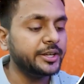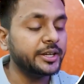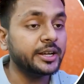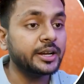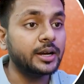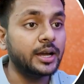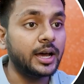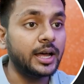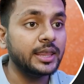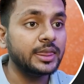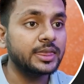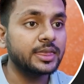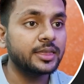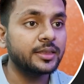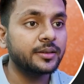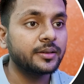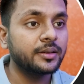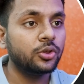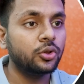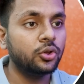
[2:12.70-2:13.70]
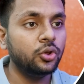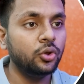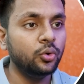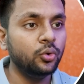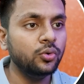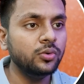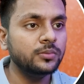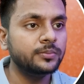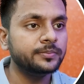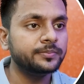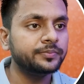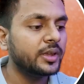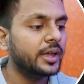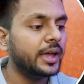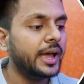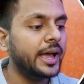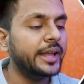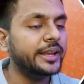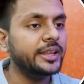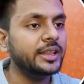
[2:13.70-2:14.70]
a class queue,
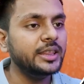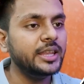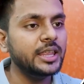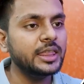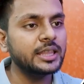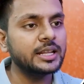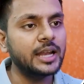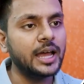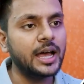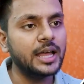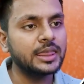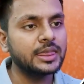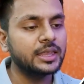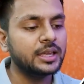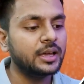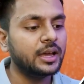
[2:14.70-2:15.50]
and in this class,